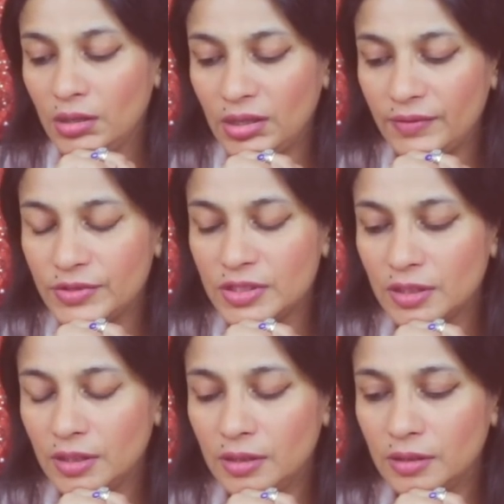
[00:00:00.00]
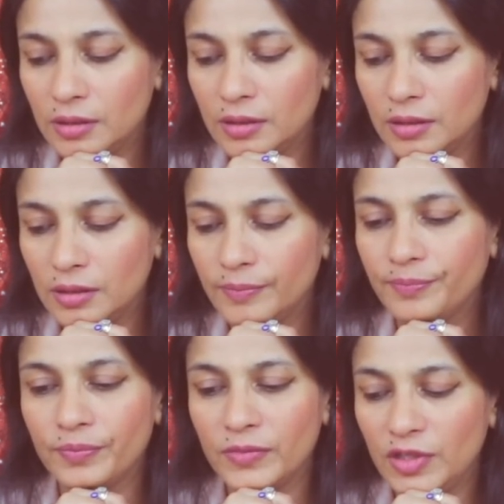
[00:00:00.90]
I would say,
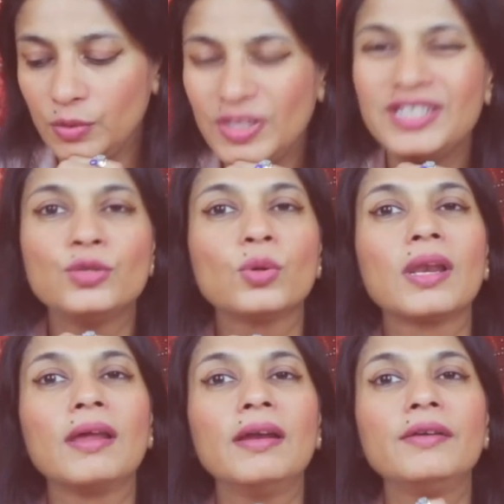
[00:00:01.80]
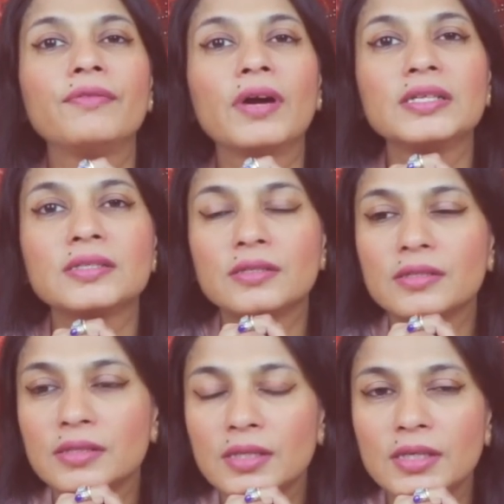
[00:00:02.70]
you need to clarify
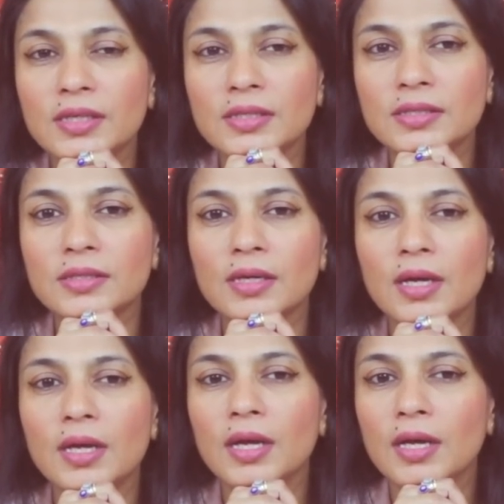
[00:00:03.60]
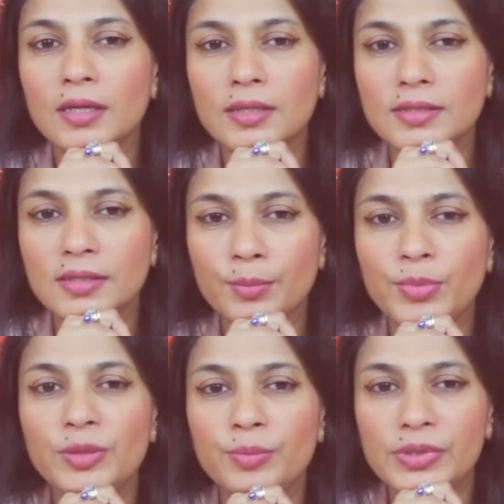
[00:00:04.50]
certain things. Some
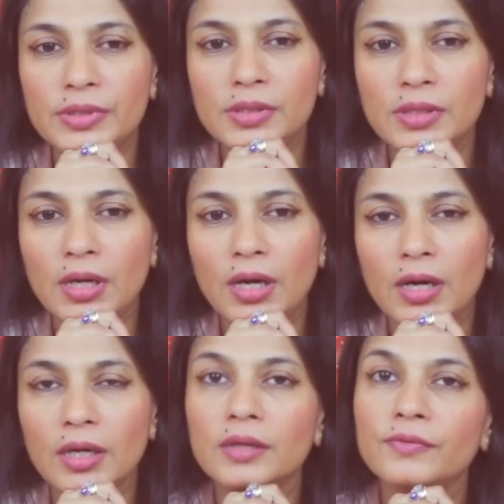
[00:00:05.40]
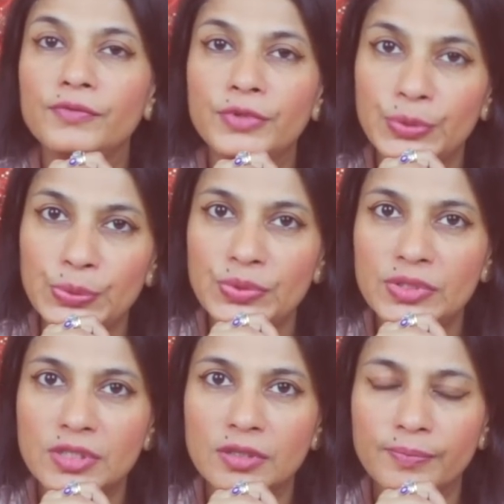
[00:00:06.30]
people are
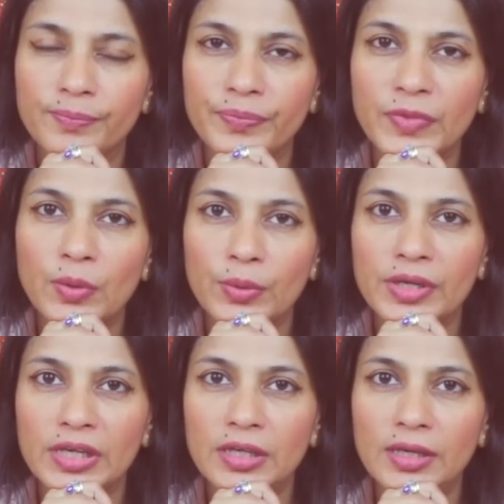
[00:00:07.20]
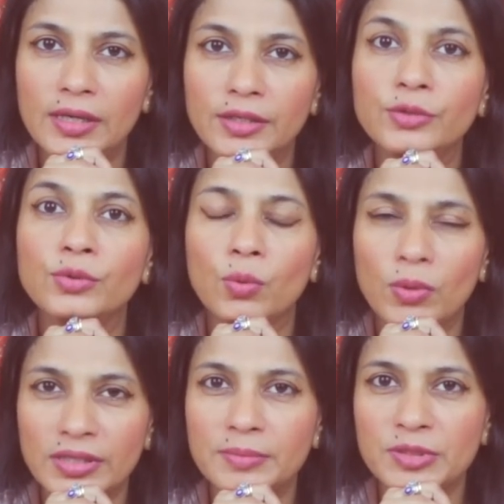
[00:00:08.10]
confused, okay? You know
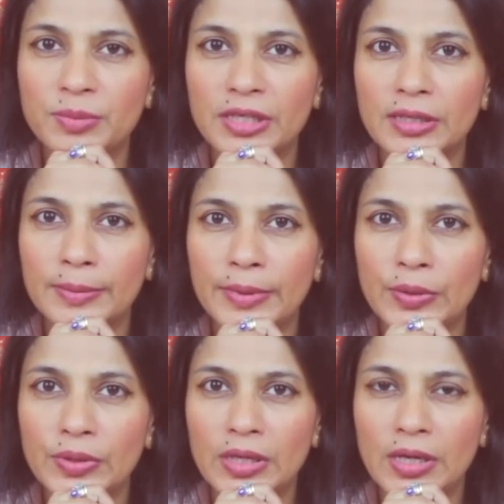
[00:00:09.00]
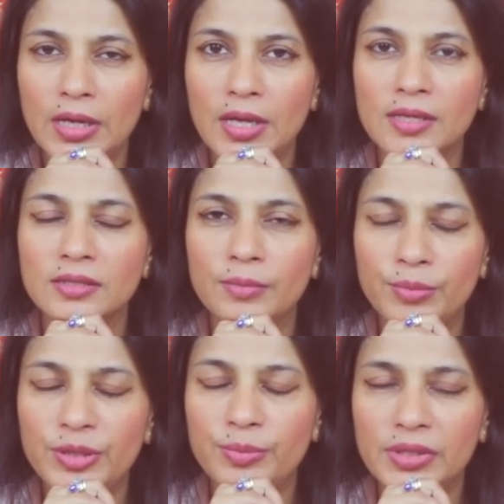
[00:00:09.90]
what I'm speaking about. Some
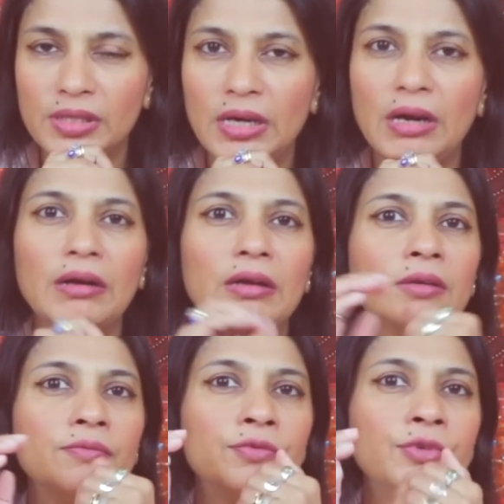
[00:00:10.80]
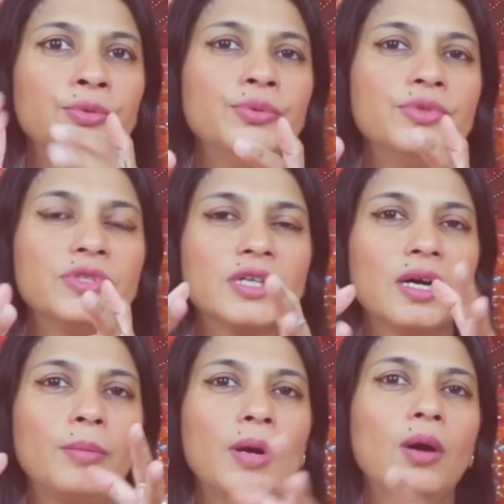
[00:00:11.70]
people are confused
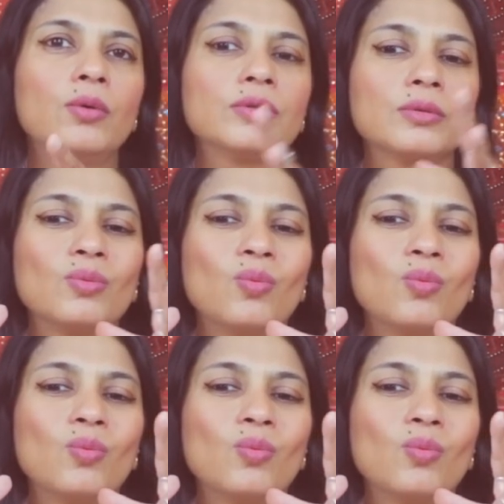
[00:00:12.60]
about